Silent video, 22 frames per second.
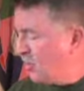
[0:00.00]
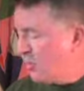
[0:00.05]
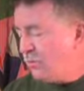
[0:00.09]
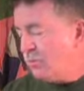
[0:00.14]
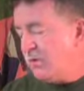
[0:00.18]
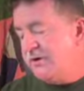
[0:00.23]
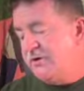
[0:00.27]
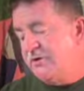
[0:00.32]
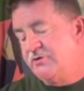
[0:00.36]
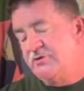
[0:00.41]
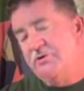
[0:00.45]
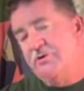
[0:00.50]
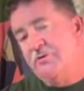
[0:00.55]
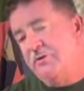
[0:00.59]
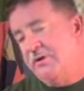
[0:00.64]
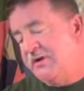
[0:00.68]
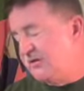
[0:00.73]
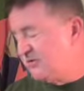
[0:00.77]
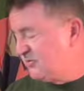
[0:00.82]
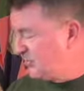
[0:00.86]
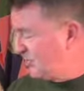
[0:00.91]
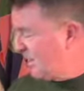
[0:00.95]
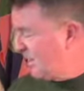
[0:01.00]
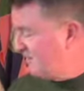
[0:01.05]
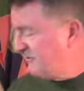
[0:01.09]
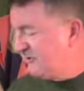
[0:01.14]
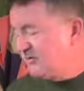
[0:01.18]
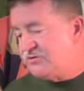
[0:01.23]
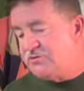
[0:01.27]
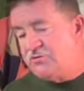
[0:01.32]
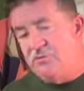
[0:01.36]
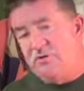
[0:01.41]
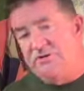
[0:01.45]
what you're doing is you're
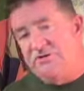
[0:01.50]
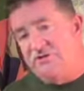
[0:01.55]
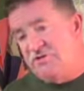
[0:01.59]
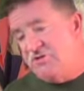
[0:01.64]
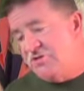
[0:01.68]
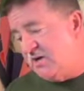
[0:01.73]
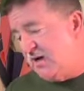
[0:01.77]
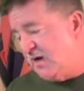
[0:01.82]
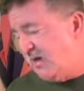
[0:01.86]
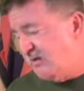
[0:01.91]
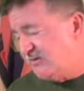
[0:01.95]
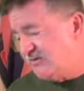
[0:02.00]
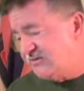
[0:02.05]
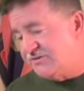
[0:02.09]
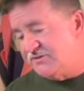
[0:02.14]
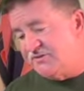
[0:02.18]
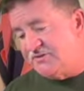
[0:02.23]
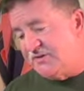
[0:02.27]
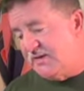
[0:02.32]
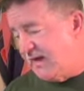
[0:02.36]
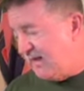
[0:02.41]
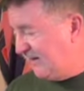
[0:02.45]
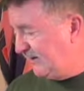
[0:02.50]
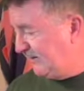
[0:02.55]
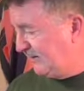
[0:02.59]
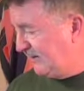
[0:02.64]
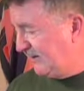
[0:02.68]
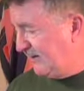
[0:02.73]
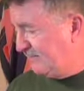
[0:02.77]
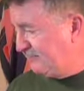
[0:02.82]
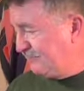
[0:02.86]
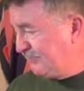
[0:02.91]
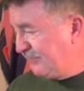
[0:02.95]
having to adjust
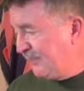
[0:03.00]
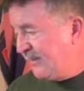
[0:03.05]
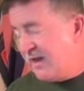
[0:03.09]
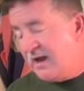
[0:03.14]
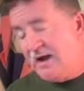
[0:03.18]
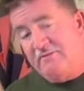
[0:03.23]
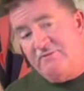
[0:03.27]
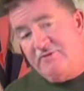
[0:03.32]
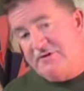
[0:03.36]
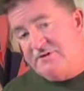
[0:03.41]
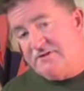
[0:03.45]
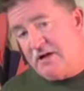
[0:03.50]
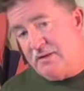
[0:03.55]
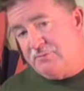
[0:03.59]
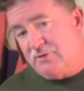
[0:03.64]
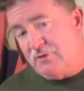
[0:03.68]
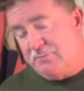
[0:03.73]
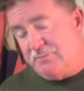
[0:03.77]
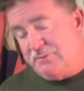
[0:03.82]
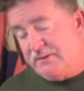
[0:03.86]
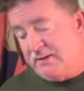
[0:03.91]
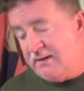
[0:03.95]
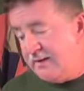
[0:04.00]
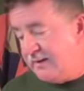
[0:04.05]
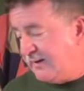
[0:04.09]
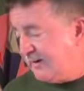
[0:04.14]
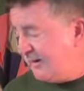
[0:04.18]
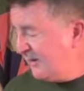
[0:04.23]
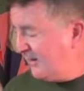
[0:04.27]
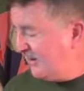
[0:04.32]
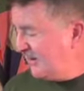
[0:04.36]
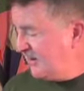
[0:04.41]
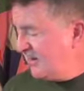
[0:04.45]
slightly every time you
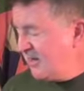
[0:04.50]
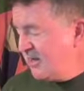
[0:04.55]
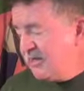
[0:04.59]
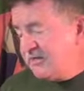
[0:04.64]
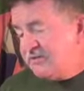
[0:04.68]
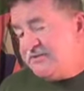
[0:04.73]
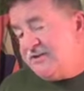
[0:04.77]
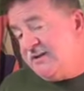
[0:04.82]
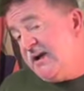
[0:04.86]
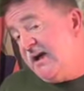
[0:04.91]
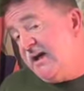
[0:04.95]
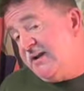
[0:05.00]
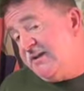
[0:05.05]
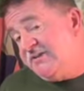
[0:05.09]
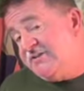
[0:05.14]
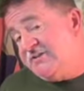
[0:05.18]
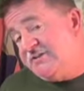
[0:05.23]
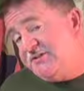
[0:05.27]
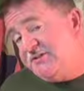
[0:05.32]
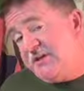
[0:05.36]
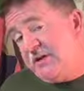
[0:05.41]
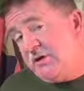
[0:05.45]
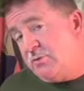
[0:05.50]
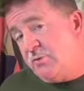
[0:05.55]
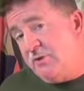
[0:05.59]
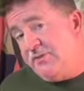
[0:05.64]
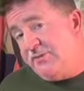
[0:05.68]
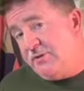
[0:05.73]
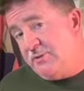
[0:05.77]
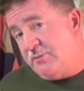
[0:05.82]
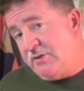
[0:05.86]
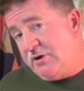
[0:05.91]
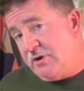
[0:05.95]
play to kind of stick
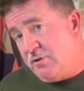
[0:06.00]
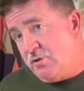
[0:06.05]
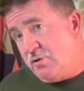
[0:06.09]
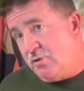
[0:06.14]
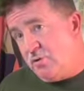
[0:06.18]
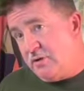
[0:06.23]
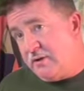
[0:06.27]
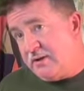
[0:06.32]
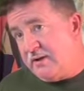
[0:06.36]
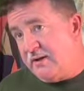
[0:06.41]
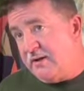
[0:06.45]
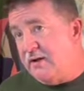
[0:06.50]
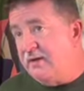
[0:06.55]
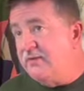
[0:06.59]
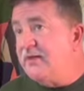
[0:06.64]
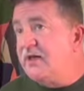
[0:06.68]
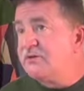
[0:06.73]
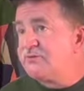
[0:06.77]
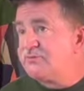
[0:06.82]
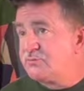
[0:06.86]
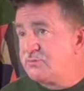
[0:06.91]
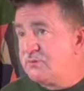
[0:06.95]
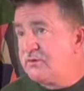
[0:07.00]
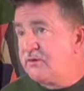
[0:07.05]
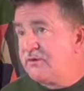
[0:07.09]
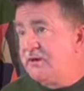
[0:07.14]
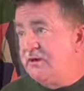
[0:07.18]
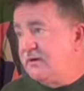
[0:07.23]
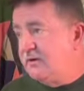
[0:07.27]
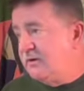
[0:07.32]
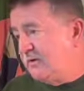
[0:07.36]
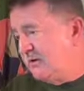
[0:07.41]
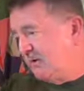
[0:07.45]
with the recording, and that's
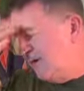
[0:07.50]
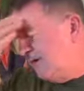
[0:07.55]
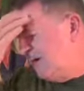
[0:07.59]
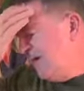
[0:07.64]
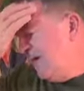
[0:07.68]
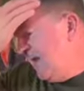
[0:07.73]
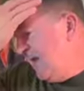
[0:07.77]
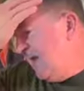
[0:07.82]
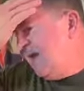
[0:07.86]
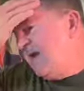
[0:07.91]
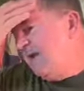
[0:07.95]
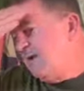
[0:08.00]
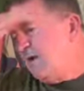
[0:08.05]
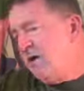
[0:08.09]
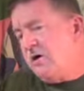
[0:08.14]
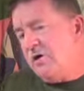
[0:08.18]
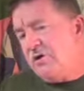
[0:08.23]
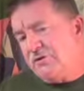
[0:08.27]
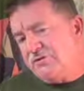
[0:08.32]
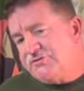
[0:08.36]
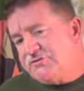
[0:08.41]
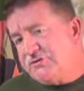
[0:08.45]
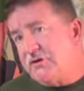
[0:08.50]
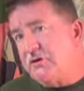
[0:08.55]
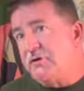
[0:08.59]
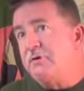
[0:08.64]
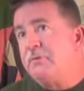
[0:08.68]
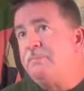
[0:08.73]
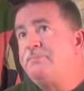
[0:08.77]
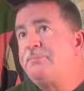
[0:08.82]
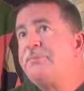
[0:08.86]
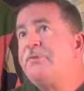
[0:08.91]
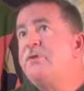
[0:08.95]
really good. And
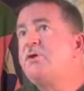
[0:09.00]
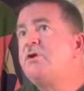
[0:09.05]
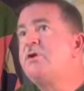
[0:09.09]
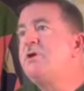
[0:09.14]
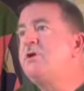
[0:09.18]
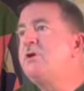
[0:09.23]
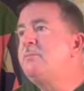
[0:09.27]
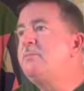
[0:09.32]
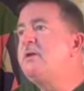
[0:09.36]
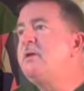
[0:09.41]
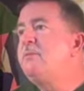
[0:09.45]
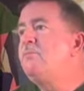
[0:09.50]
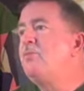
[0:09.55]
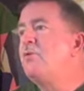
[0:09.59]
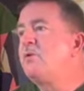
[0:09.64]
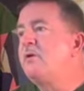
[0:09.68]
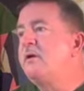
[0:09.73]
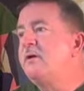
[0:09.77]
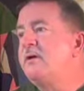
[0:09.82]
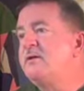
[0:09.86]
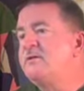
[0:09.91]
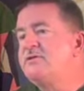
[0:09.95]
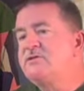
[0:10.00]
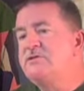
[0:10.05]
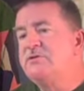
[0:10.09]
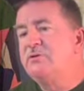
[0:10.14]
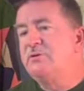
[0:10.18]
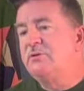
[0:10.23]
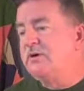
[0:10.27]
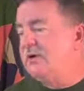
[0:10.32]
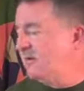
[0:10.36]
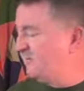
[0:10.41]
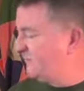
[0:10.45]
also, you're going to be more
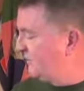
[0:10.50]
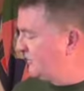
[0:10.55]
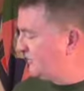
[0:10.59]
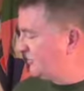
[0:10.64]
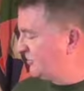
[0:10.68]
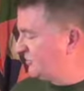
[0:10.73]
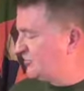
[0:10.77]
into it if it's a